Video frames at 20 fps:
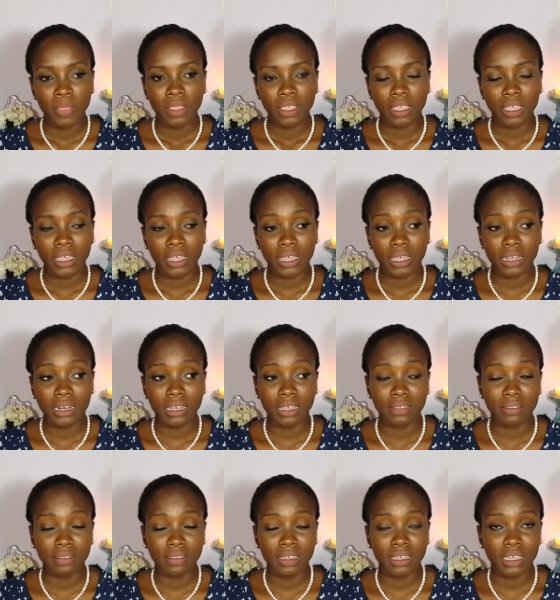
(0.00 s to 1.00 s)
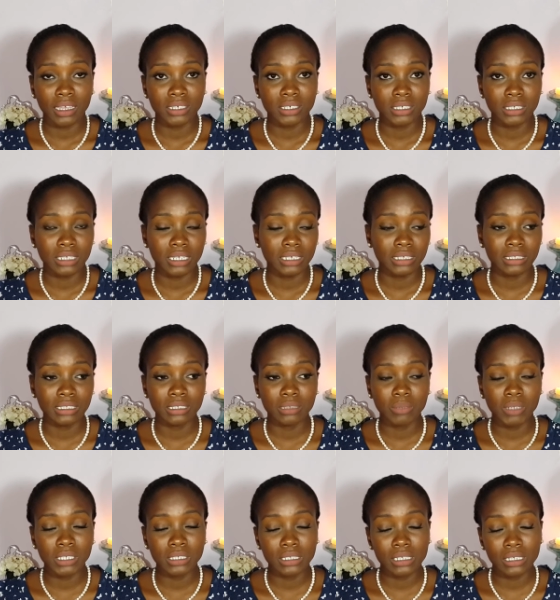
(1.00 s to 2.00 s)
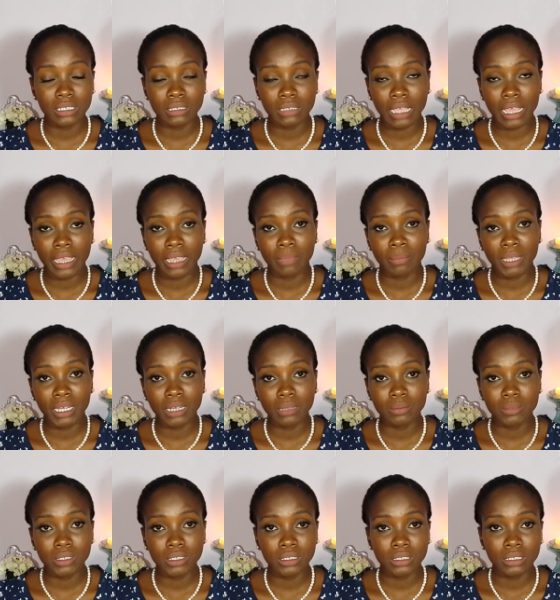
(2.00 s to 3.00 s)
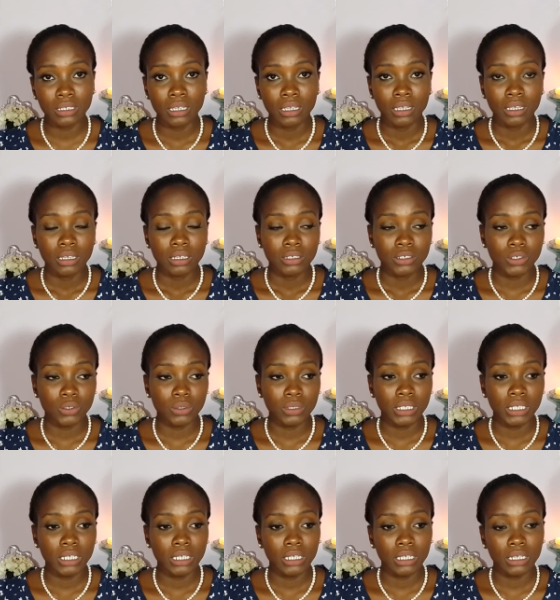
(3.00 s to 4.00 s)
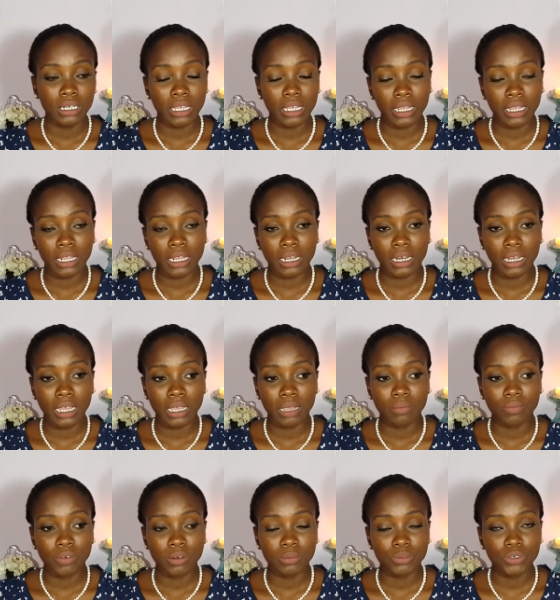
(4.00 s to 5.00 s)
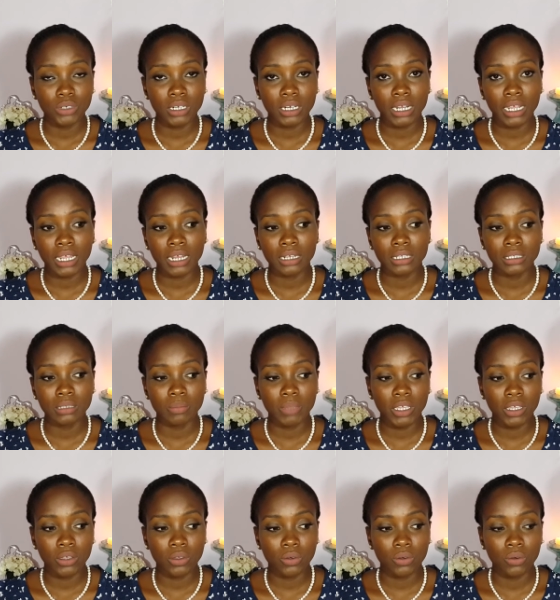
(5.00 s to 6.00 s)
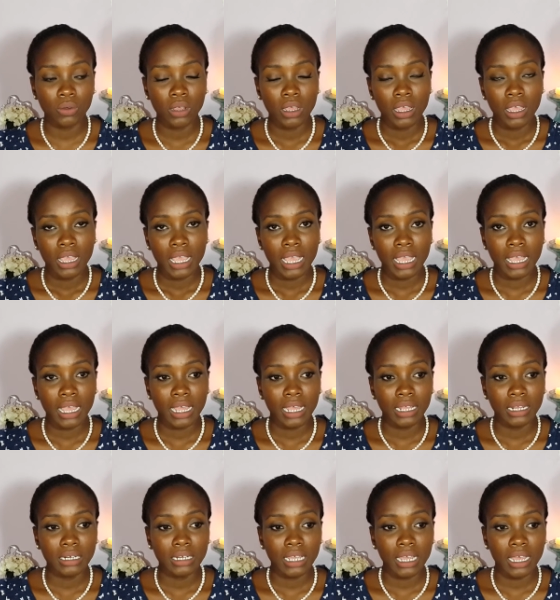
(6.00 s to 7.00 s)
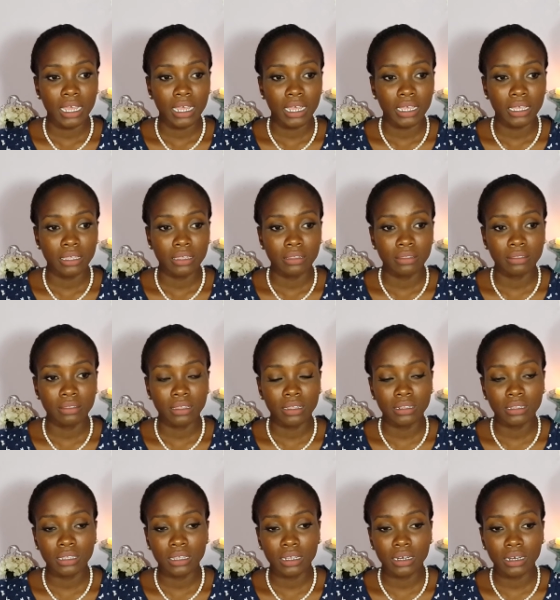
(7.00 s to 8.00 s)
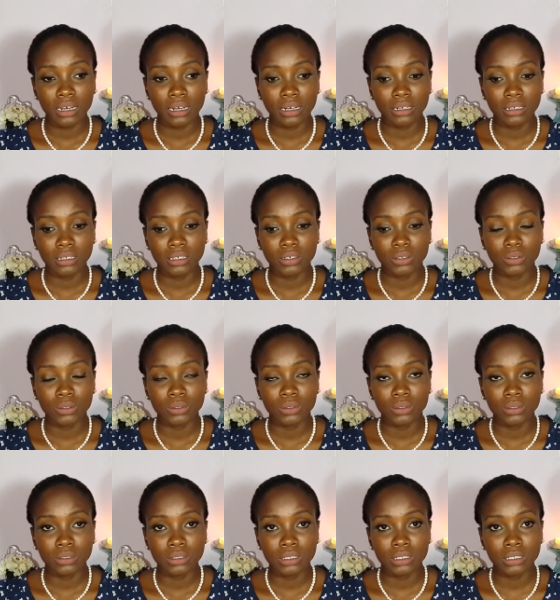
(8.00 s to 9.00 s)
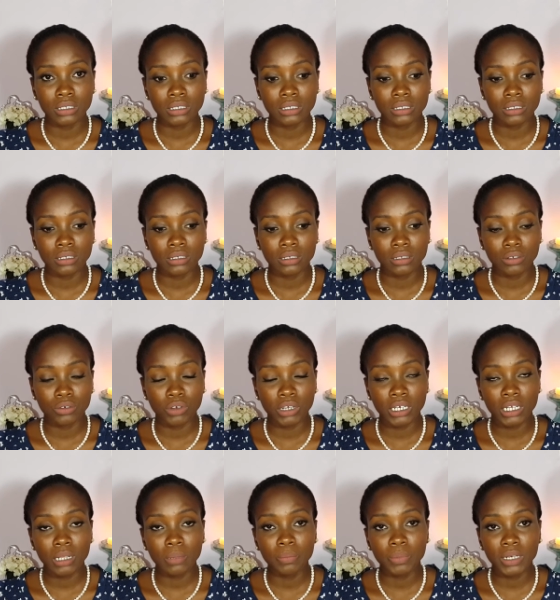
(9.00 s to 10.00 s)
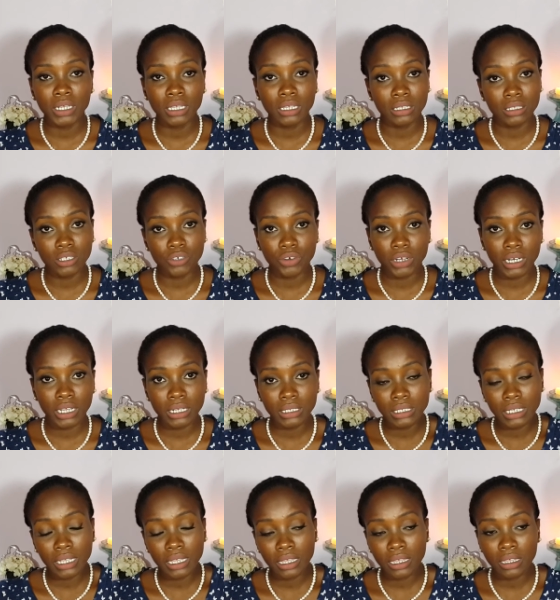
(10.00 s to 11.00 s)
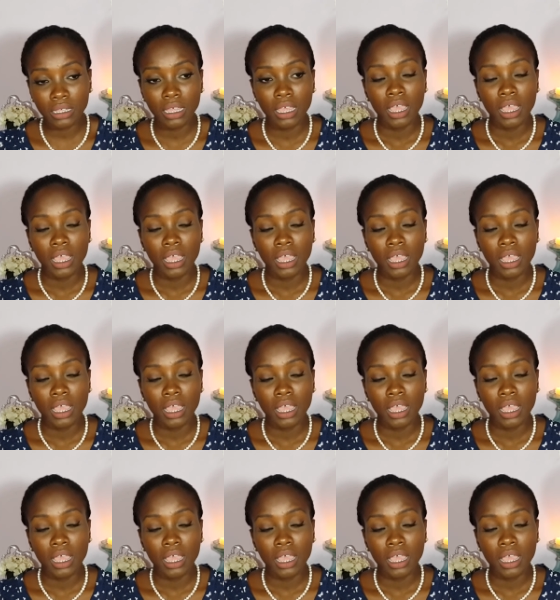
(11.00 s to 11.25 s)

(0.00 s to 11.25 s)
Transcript: and I think I just like did the basics. Hi, my name is Jolene, and I'm from Trinidad and Tobago, and I think that, you know, this is a great company, it's a great idea,